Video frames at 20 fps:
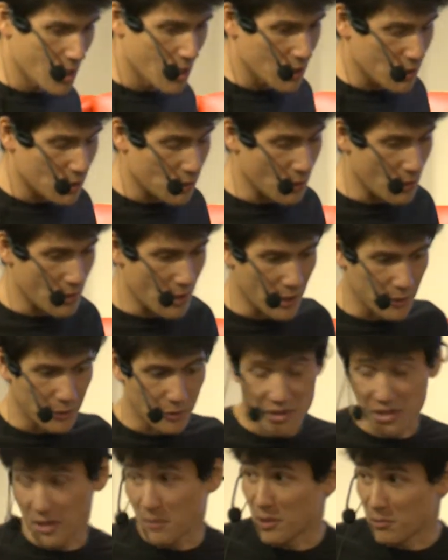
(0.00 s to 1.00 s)
So
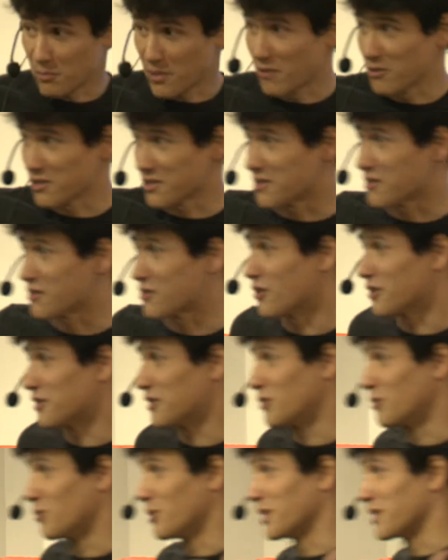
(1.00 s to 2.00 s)
the team in Paris, they
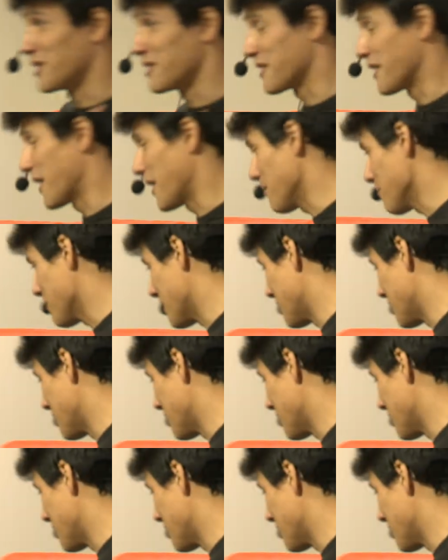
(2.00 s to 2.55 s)
started doing this game.